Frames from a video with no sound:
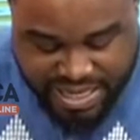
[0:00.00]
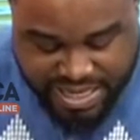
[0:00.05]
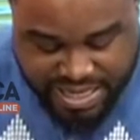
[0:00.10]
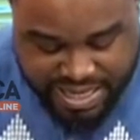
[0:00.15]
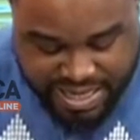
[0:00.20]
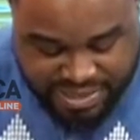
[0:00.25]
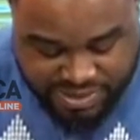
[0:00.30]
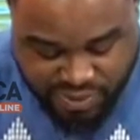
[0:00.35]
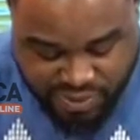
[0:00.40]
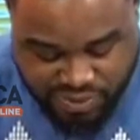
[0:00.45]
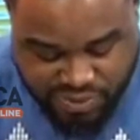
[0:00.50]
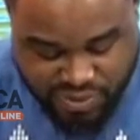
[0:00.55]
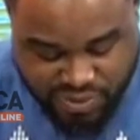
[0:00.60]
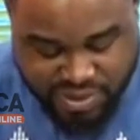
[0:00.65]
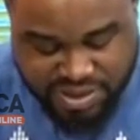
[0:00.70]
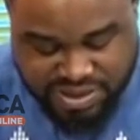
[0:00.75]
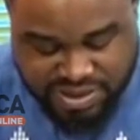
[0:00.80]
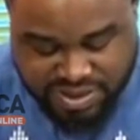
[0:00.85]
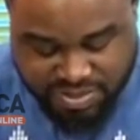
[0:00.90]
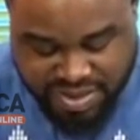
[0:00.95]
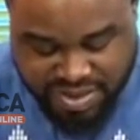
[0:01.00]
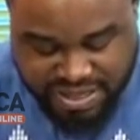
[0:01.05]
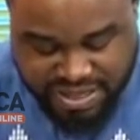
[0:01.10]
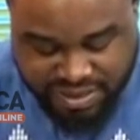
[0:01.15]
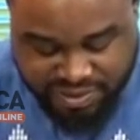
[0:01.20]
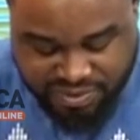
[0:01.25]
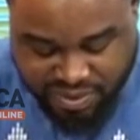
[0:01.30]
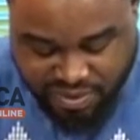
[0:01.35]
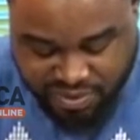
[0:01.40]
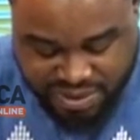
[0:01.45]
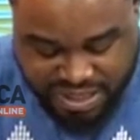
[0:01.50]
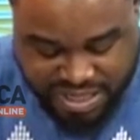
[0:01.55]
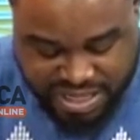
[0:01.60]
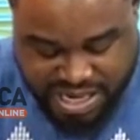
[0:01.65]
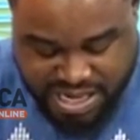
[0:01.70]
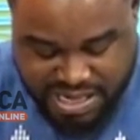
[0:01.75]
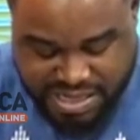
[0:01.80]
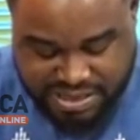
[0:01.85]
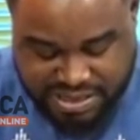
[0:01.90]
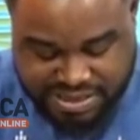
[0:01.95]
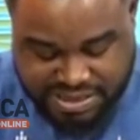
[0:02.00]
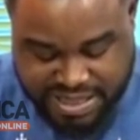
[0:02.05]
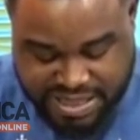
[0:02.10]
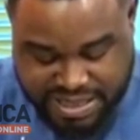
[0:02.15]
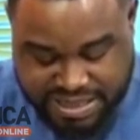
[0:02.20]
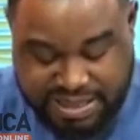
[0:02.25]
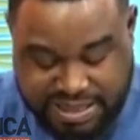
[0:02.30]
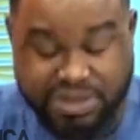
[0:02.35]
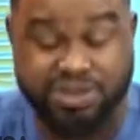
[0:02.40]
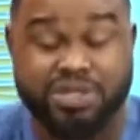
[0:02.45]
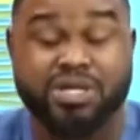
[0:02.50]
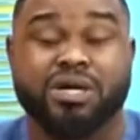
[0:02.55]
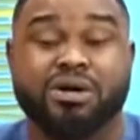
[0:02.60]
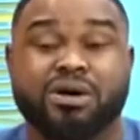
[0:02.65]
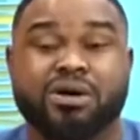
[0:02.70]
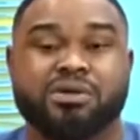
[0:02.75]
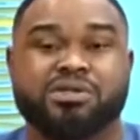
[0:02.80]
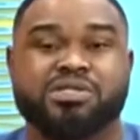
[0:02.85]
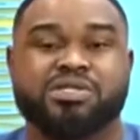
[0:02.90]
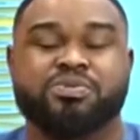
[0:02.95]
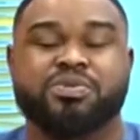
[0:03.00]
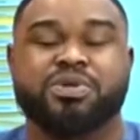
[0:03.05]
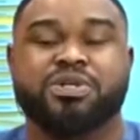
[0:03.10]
Azusong, is a medical doctor at Accra Psychiatric Hospital,